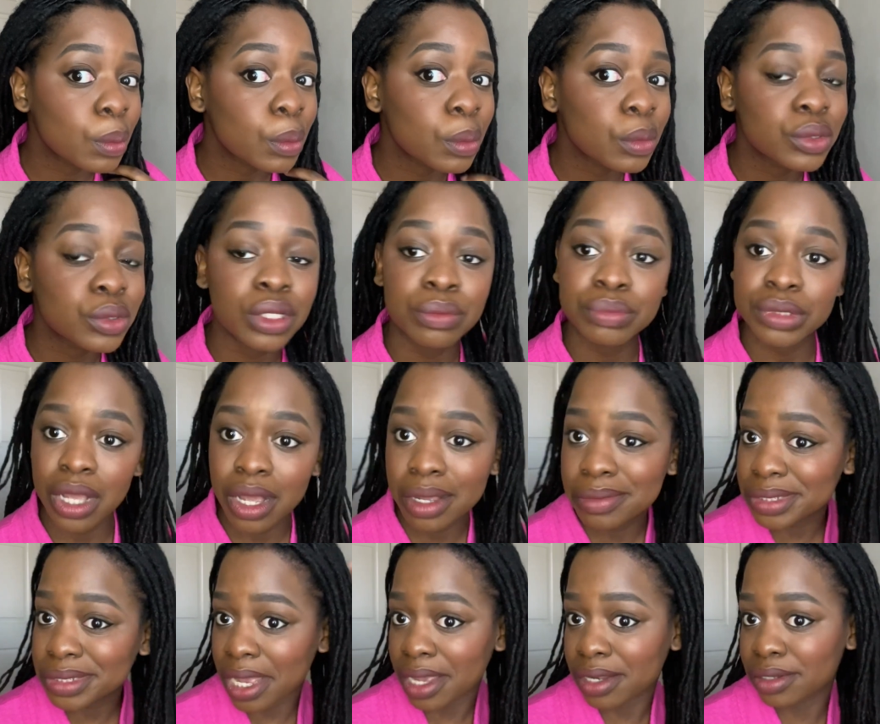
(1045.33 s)

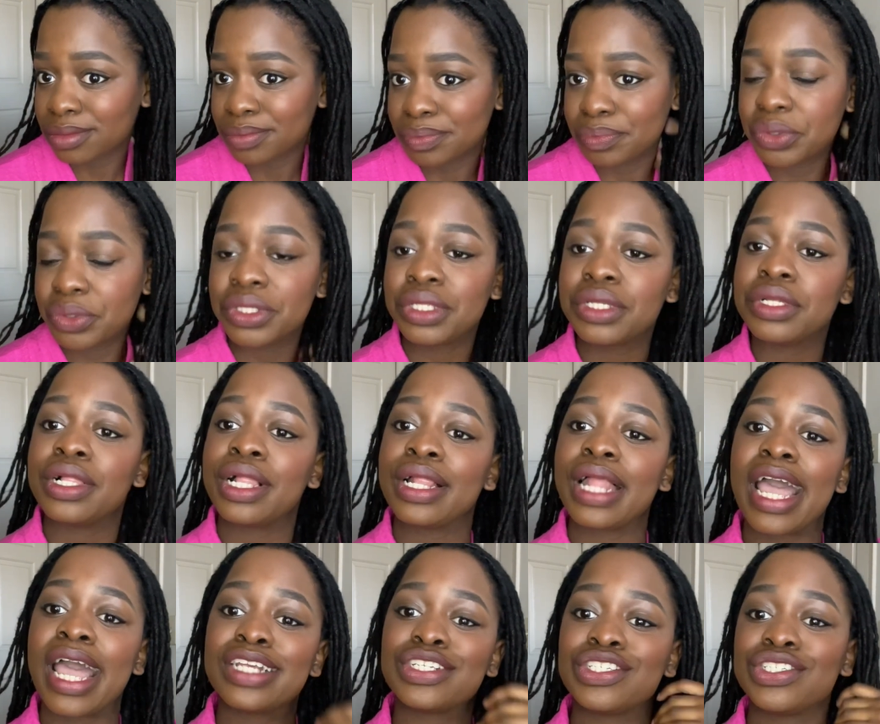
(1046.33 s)
Sometimes I put little
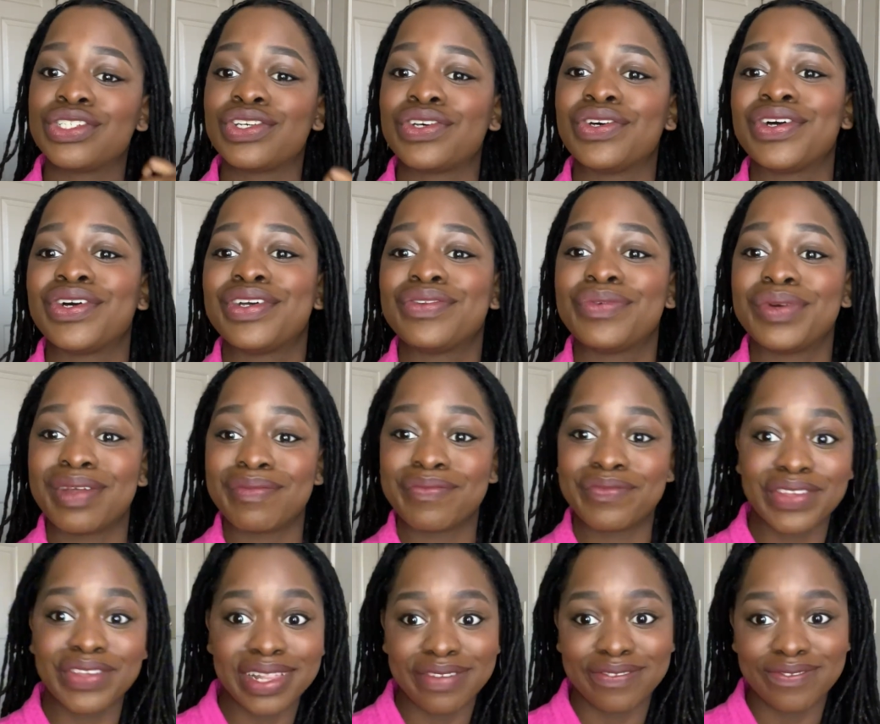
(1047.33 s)
lashes on when I'm
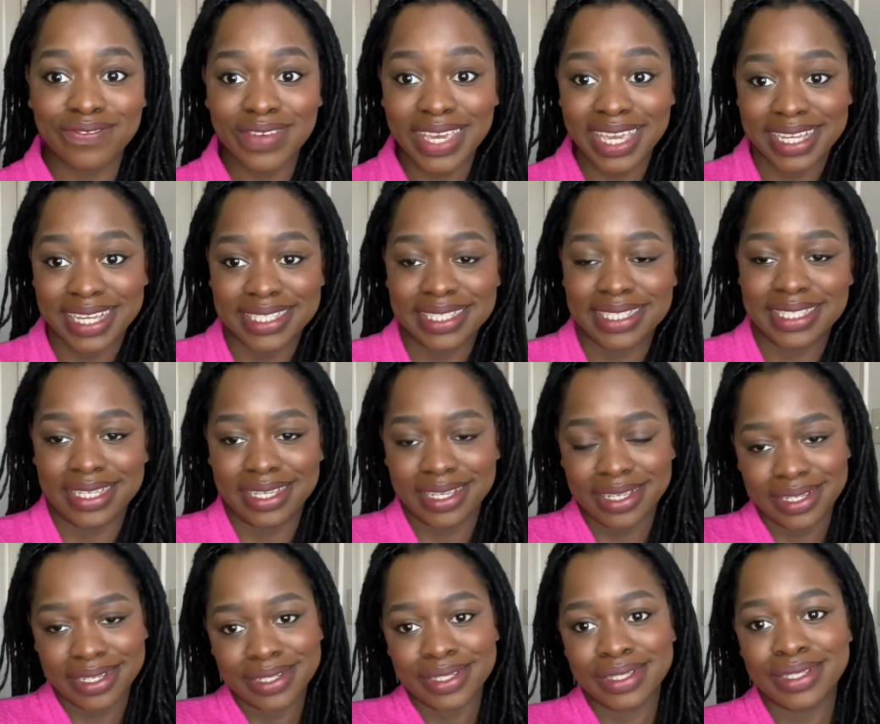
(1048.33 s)
feeling fancy,
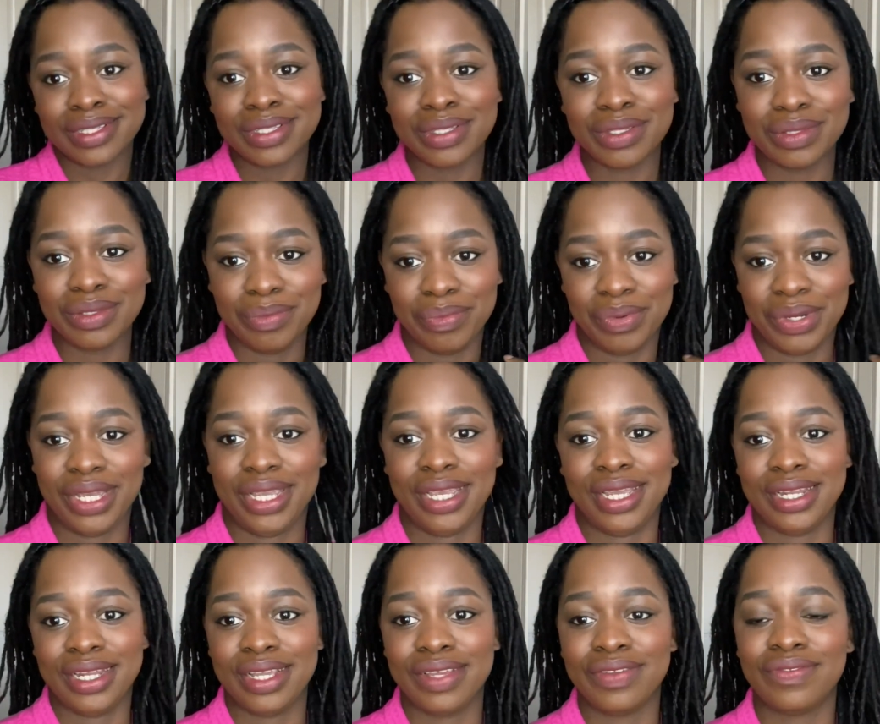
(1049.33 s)

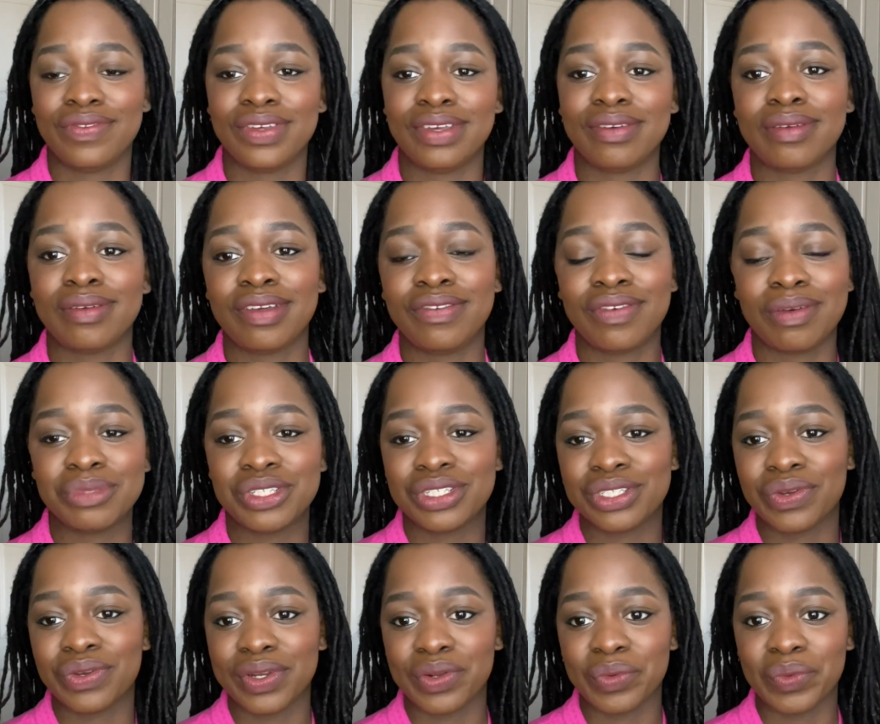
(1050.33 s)
but if I'm just
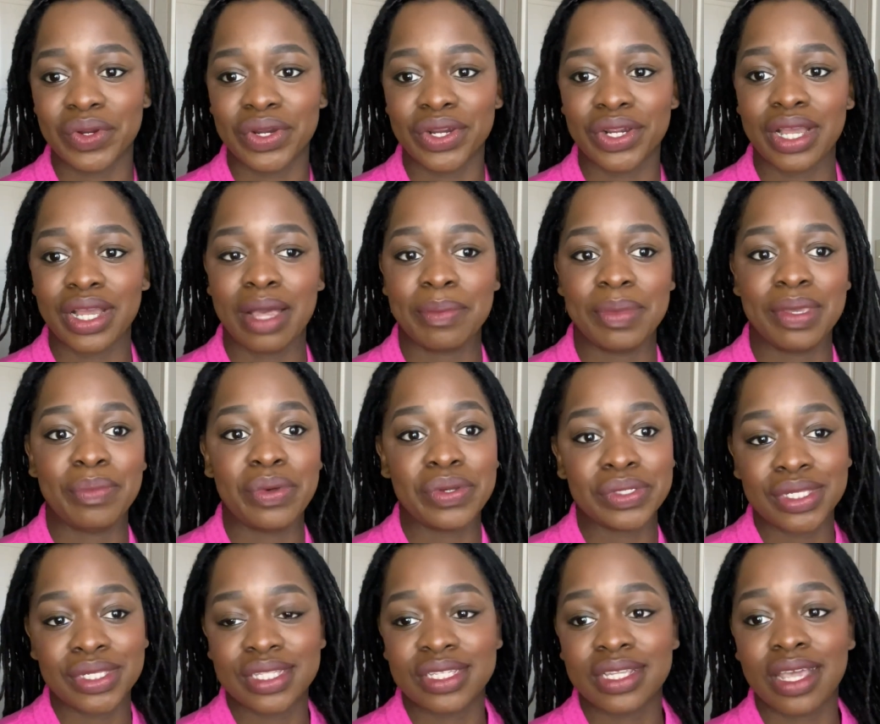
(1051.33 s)
going to work, I mean, most
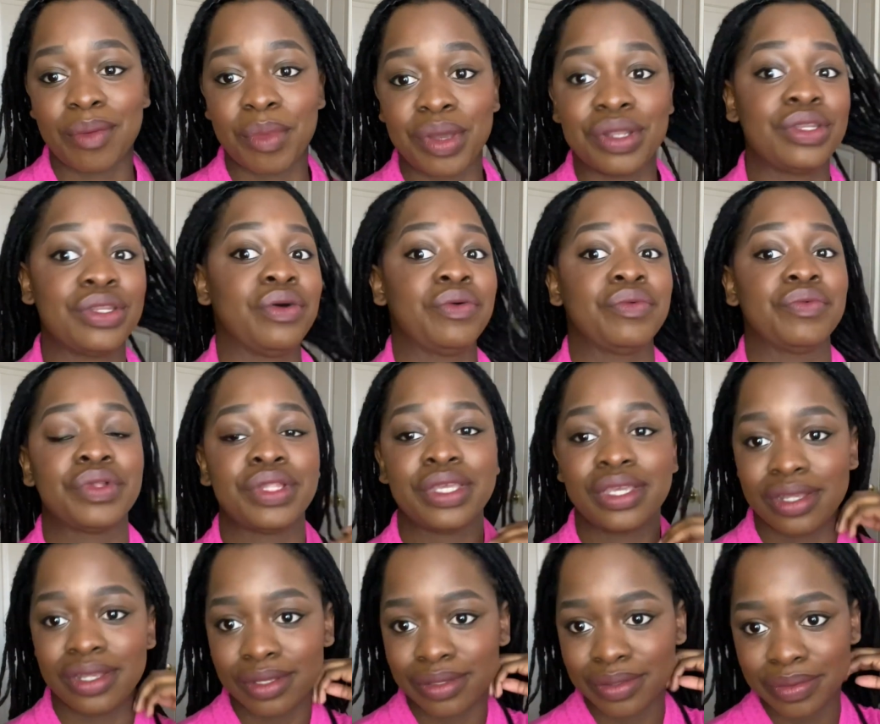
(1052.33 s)
of the time I don't
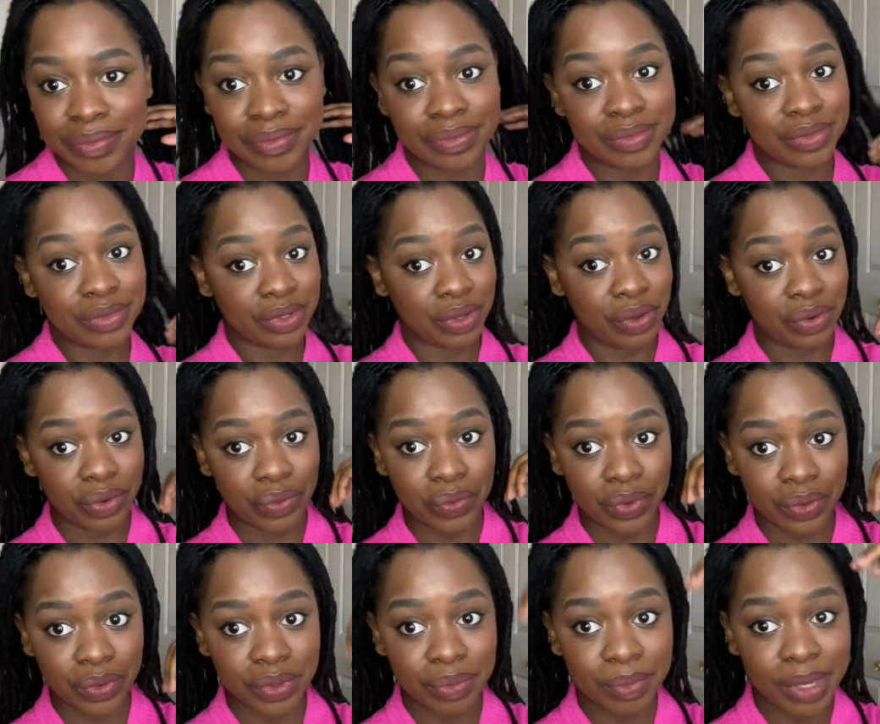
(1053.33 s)
really go to
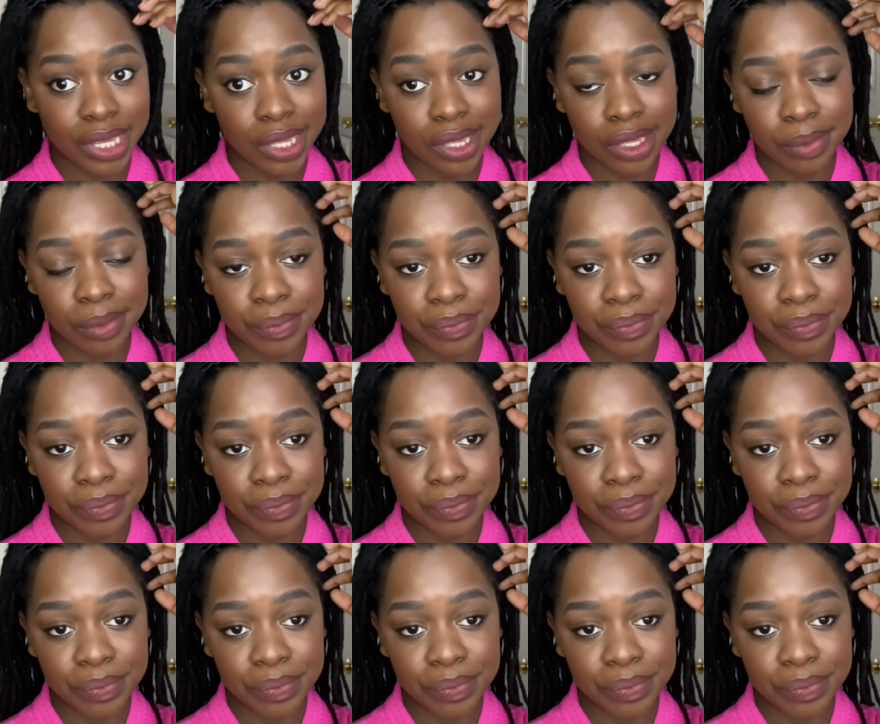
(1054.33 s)
work with makeup.